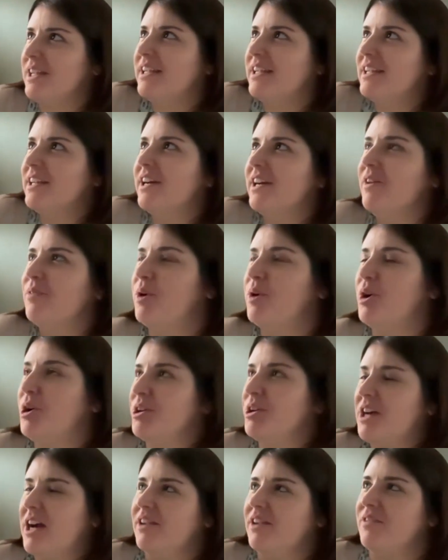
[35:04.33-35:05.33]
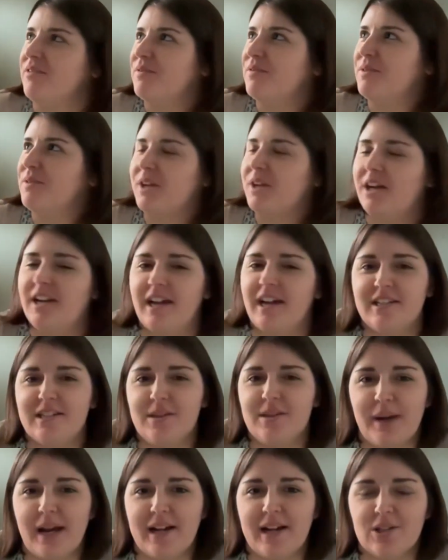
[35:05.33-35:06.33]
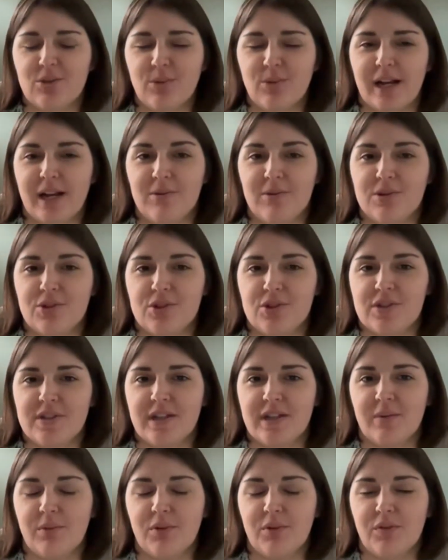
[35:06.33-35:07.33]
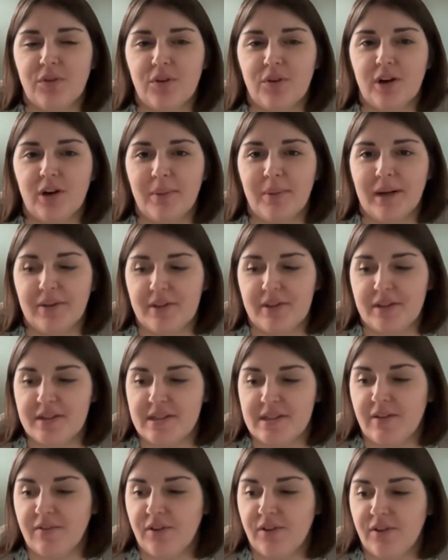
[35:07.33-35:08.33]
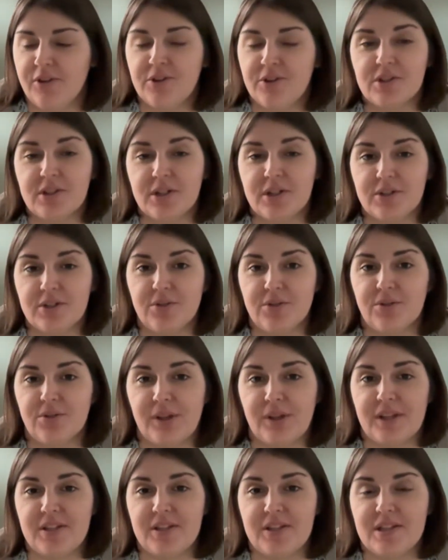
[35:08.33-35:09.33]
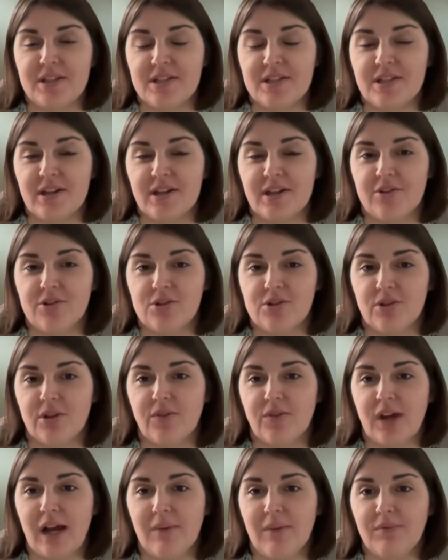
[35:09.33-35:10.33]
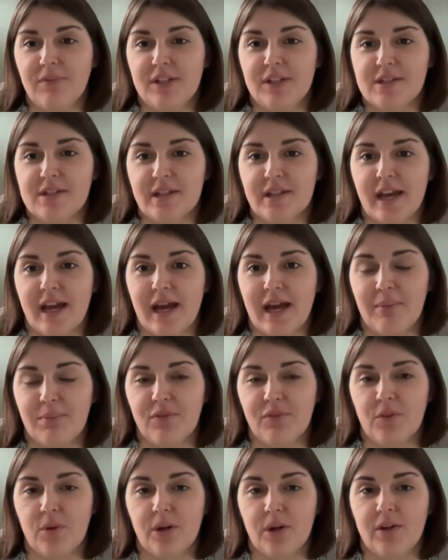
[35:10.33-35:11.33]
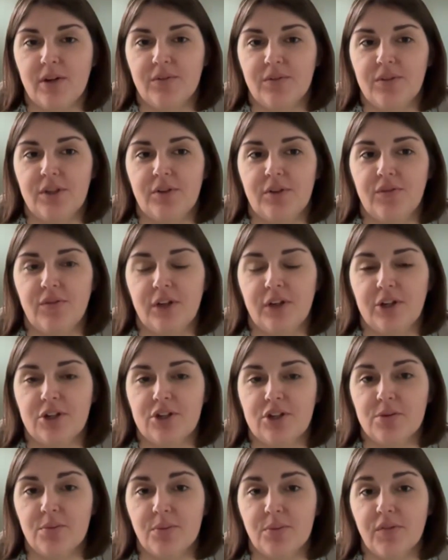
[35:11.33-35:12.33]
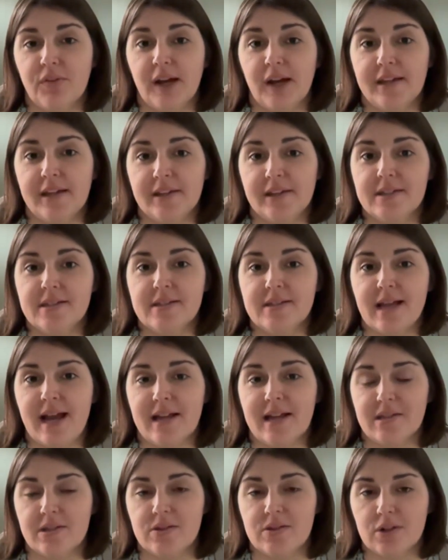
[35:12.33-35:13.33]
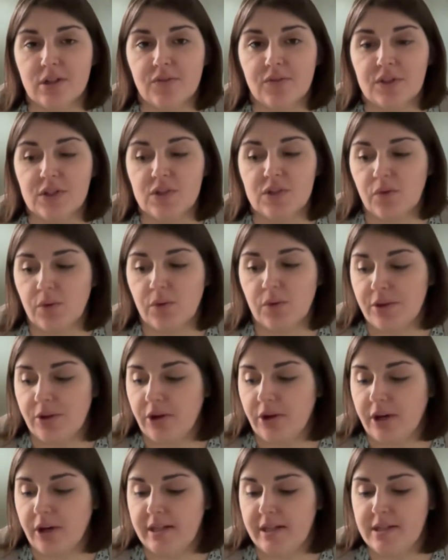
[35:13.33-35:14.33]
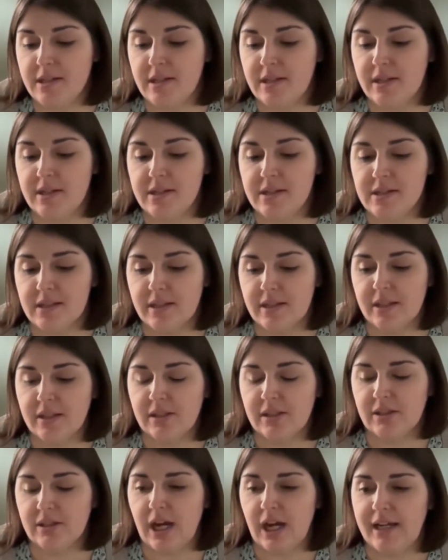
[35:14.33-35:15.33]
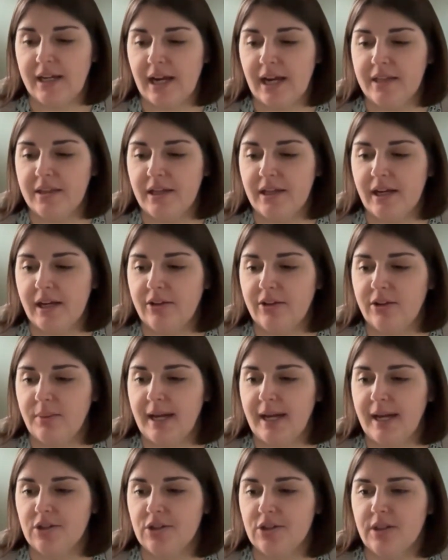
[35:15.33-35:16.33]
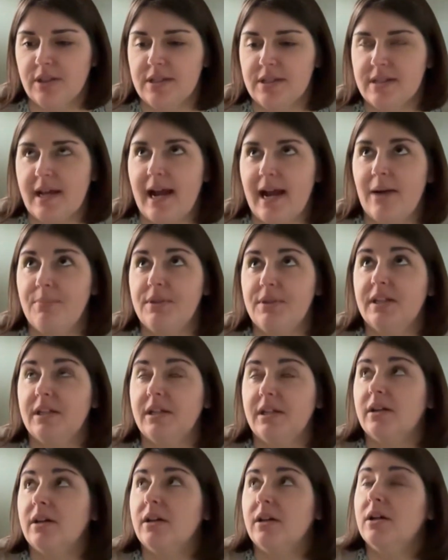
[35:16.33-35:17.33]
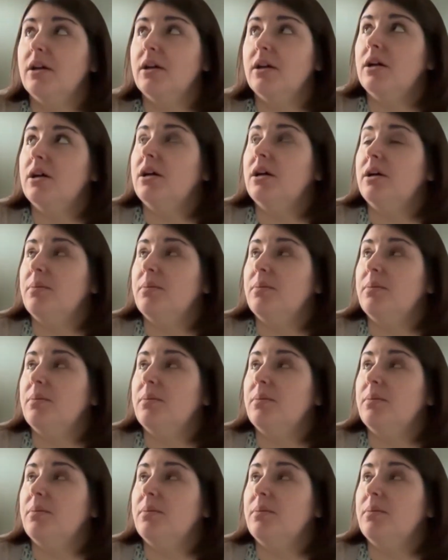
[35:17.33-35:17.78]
you're saying, or kind of connect it back to what I was just saying before about things that funders can do. This is another sort of obvious gap for, funders to provide this as a service for their grantees. And I think I could imagine this happening